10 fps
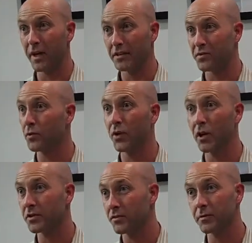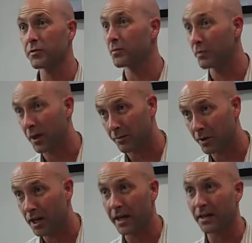who has no knowledge of a triple
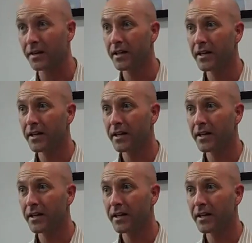bottom line